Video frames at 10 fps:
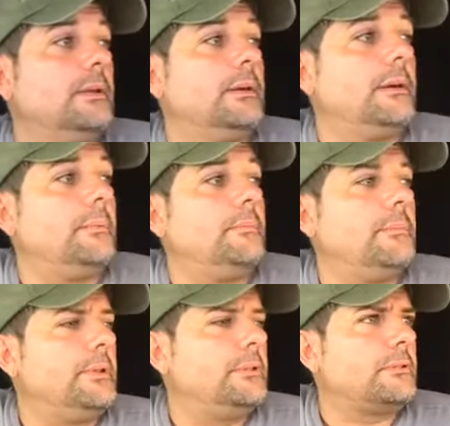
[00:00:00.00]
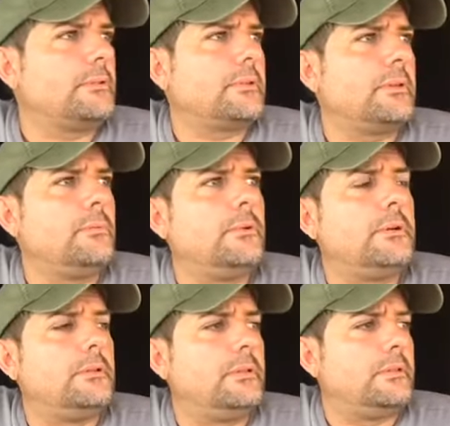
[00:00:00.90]
An interesting
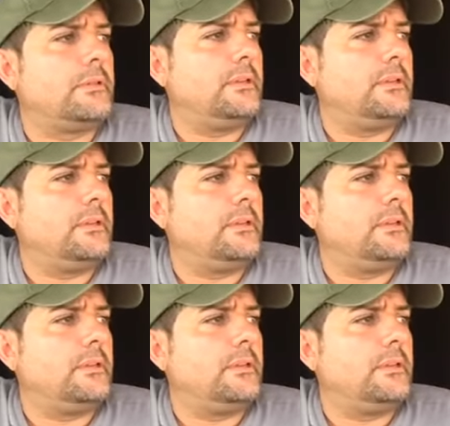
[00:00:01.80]
one is